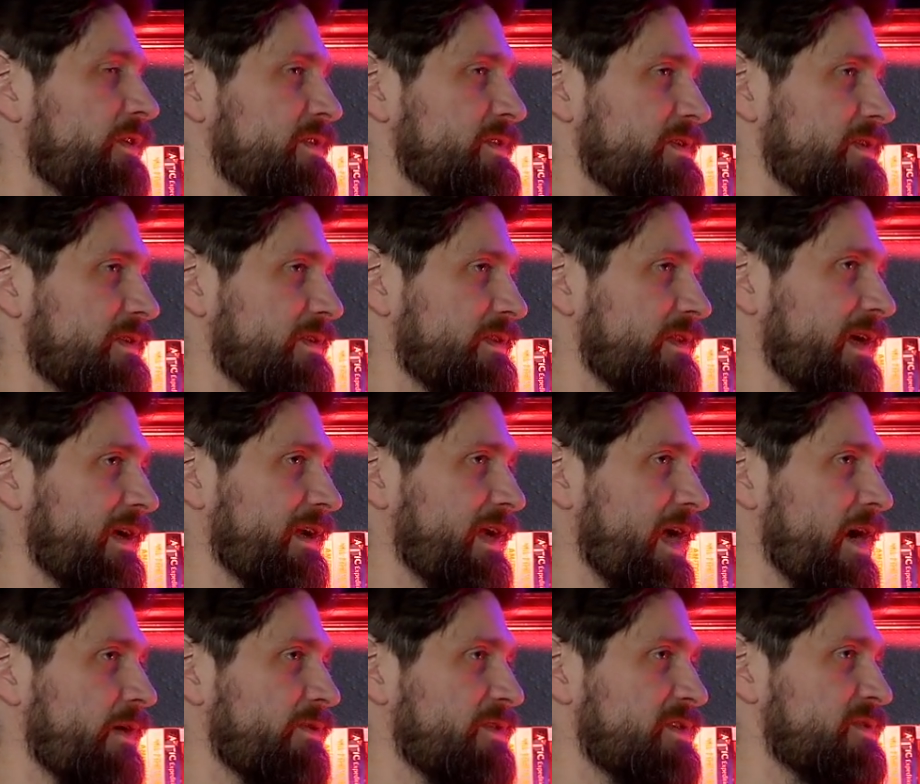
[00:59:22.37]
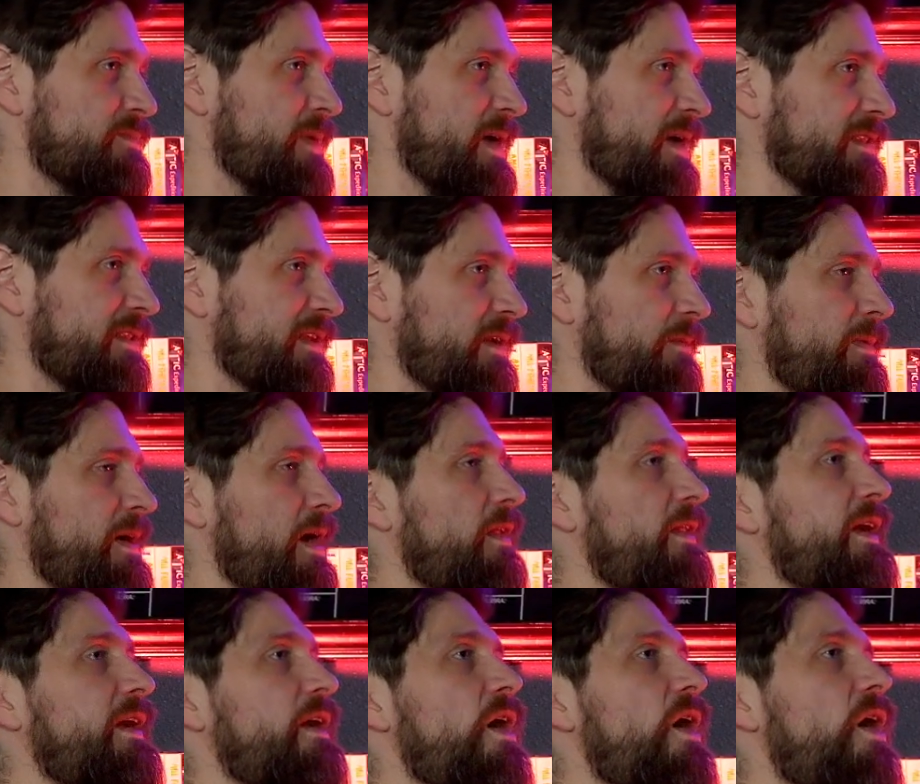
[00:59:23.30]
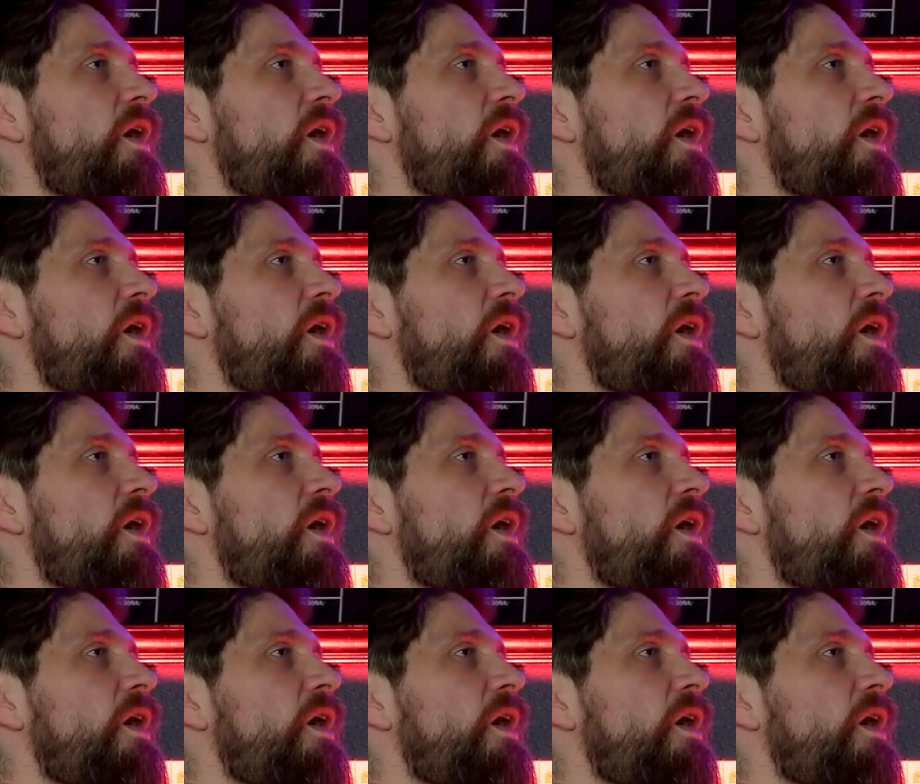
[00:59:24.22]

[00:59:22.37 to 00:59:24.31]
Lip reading: And like, I respect that about, like,